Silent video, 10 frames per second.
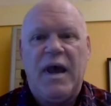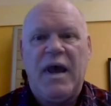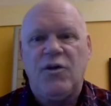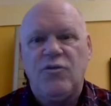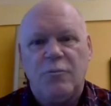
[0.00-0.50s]

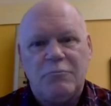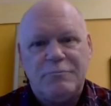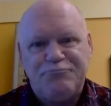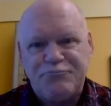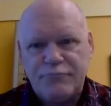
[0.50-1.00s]
And
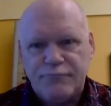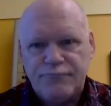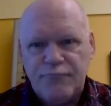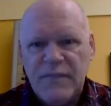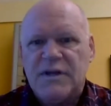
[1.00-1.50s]

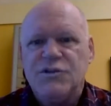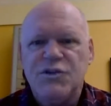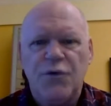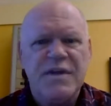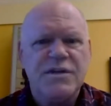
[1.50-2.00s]

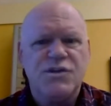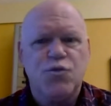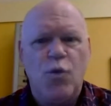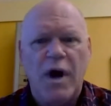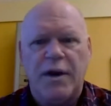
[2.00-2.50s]
so this
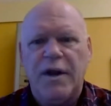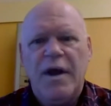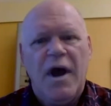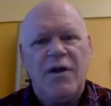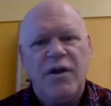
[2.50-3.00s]
is one.
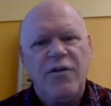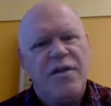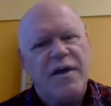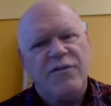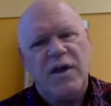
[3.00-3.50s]

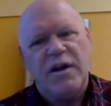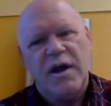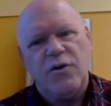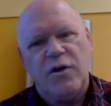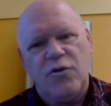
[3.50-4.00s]
Another thing that
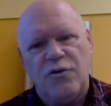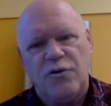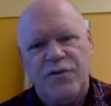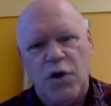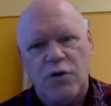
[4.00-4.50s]

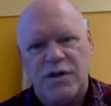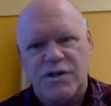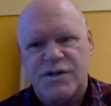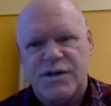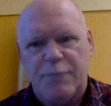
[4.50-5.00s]
you've
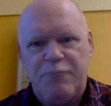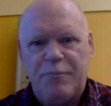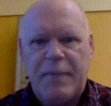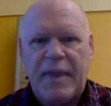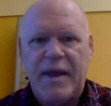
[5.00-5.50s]
noticed
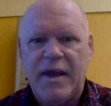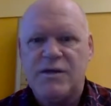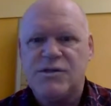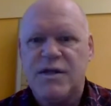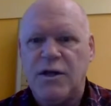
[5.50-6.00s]

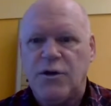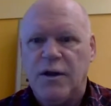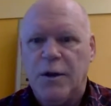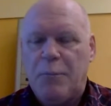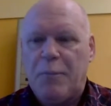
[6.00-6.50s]
is that
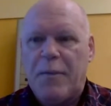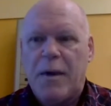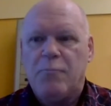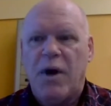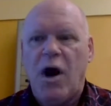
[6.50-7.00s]

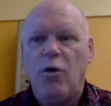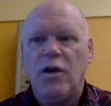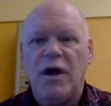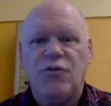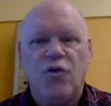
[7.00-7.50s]

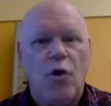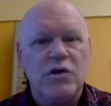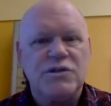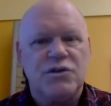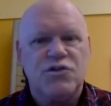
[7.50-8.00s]
Baha'u'llah
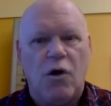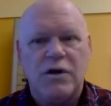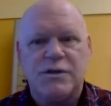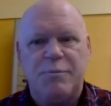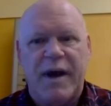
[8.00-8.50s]
also
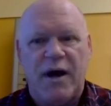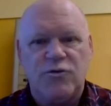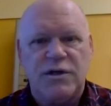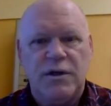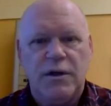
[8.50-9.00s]
talks
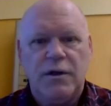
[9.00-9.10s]
about